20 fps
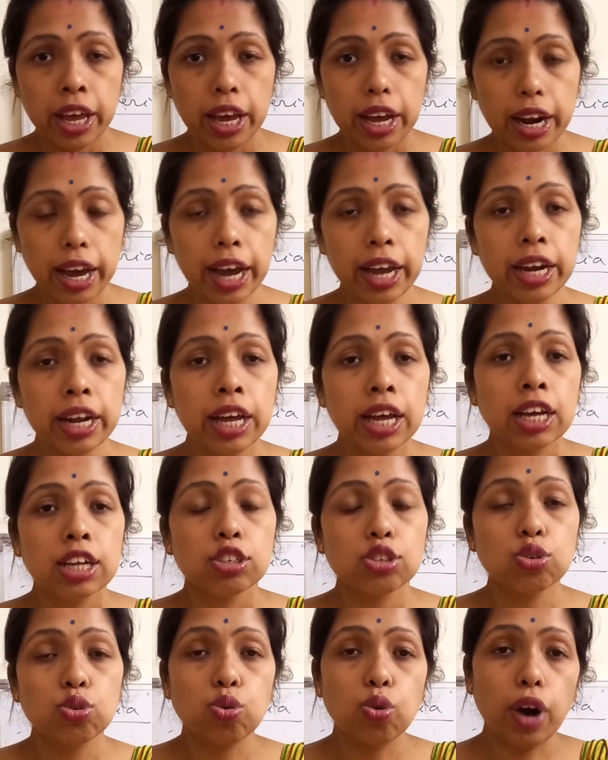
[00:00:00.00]
right?
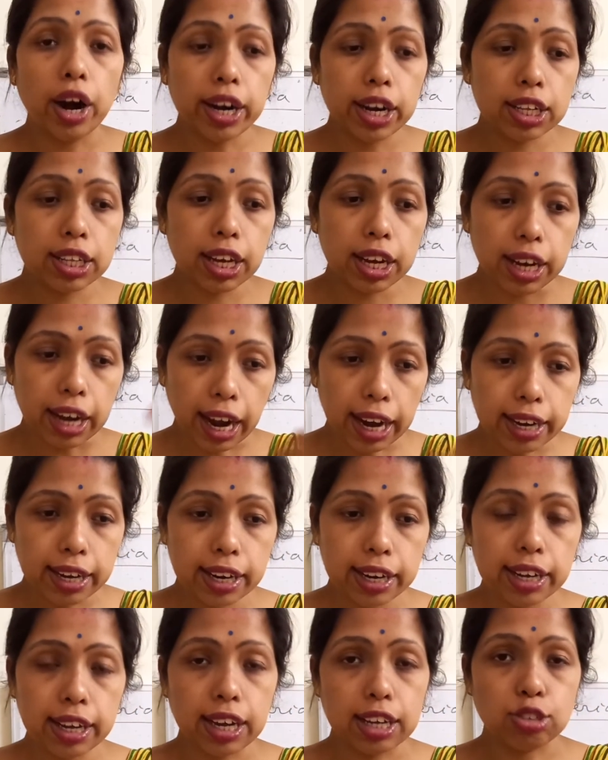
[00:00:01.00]
So what are the
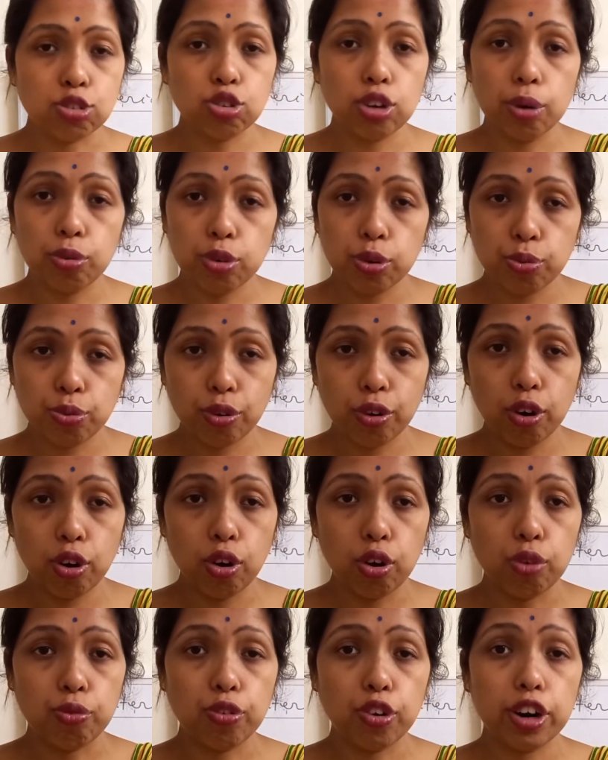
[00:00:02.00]
criteria you have to
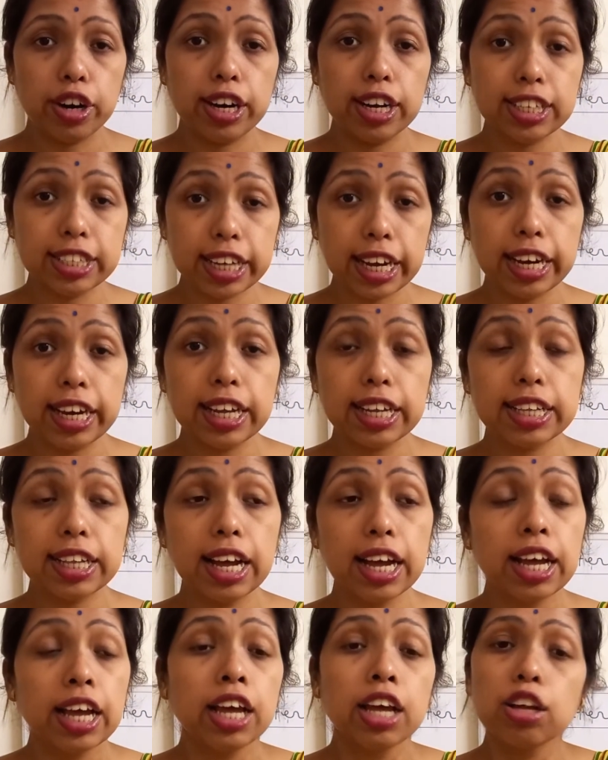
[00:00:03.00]
follow for designing the,
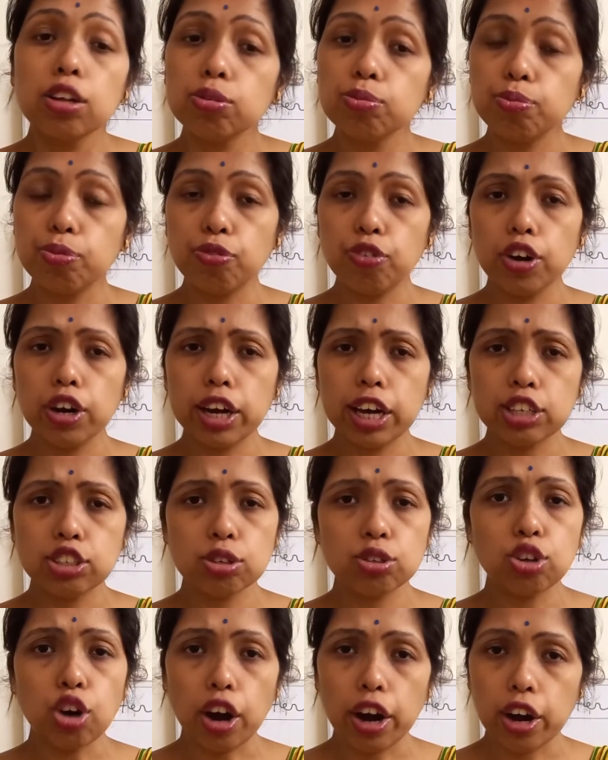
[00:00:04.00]
for case of
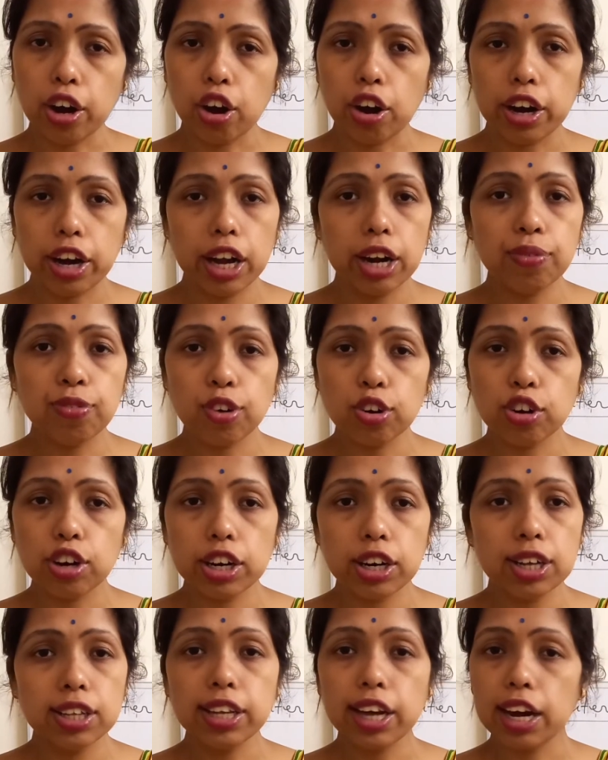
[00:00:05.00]
the organic
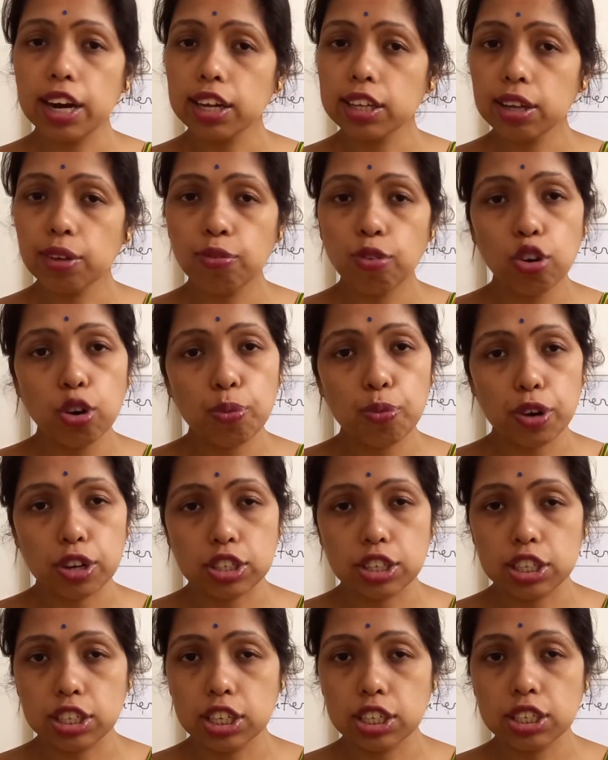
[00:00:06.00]
photodetector, there are the four
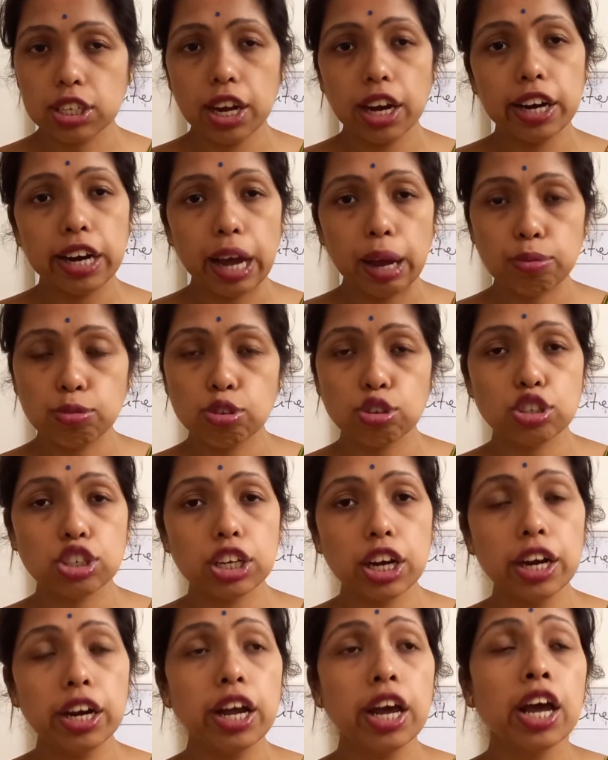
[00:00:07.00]
processes, right?
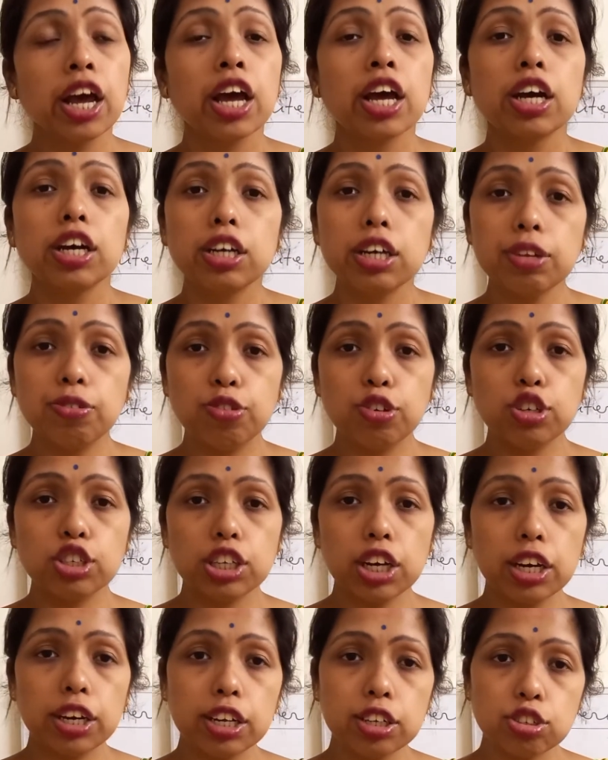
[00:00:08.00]
Evolution,
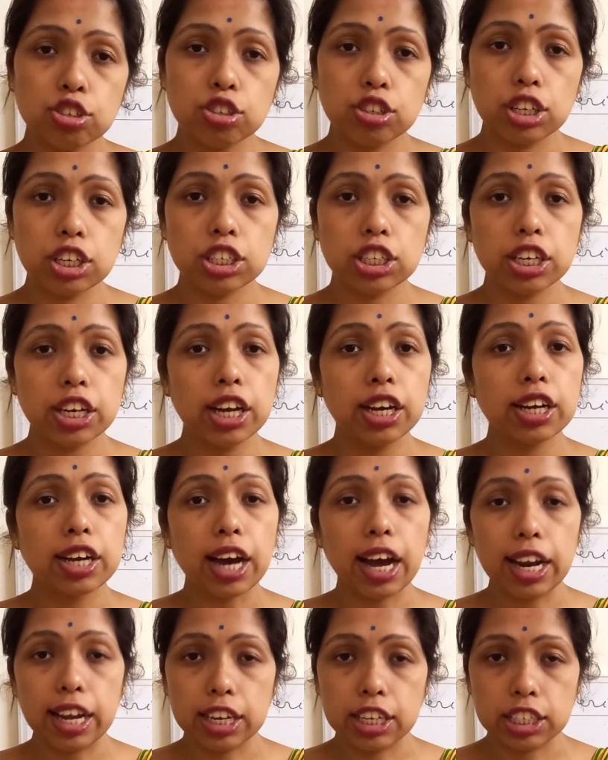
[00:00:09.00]
diffusion, dissociation and
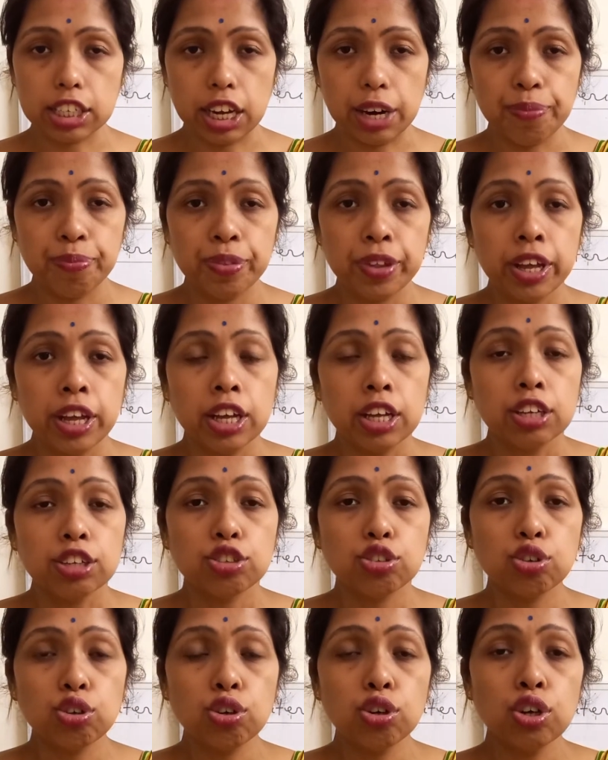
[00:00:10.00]
collection.
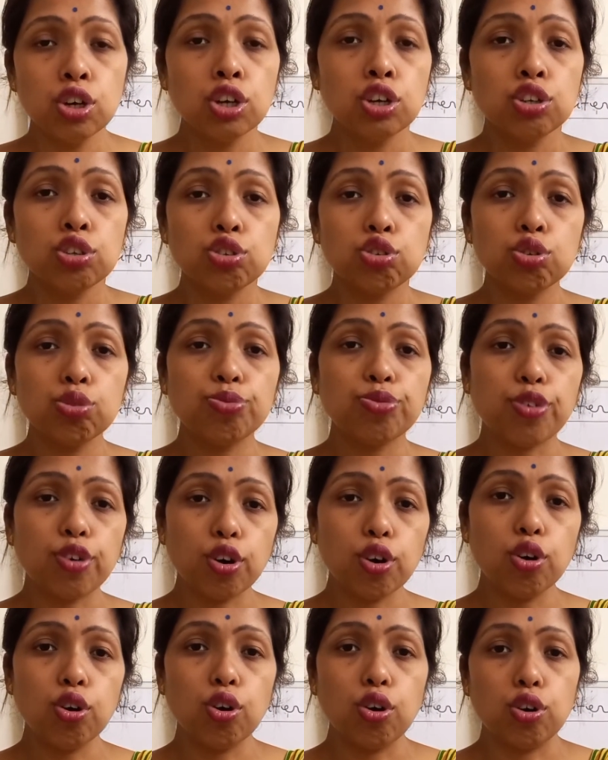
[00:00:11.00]
So to
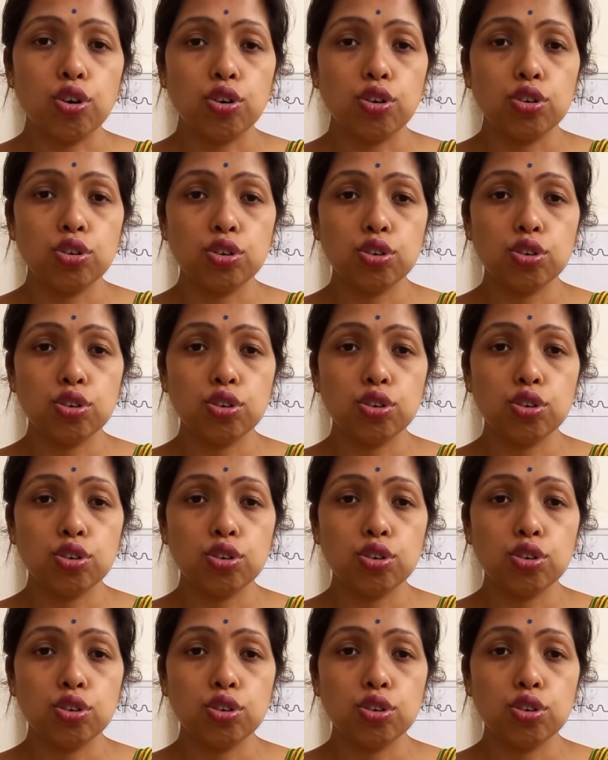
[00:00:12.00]
follow,